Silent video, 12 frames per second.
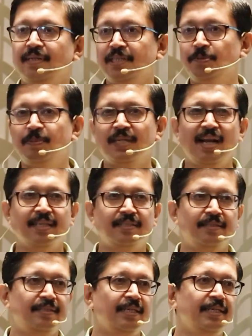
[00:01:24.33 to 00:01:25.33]
especially
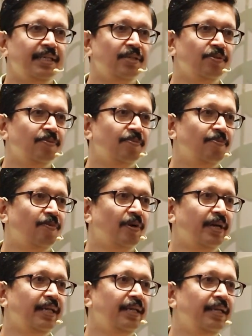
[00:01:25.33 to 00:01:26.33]
last 30 to
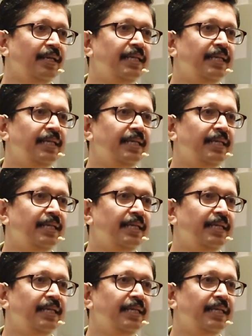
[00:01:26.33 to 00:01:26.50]
40